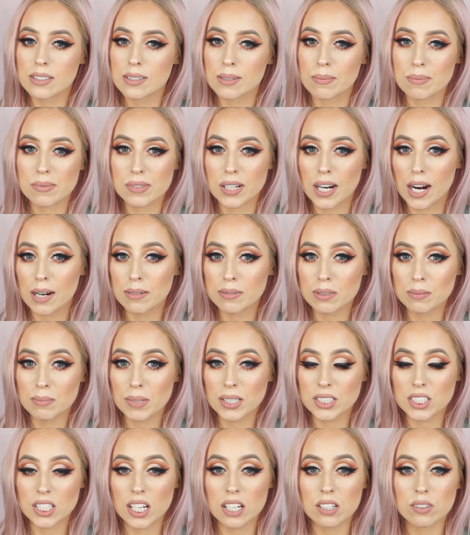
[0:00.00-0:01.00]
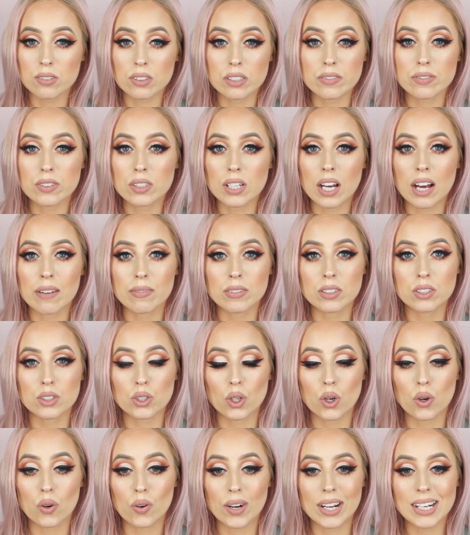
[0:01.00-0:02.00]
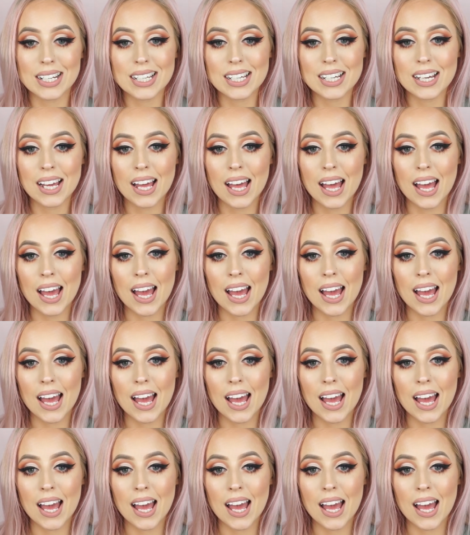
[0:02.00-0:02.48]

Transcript: Subscribe to my channel if you haven't already.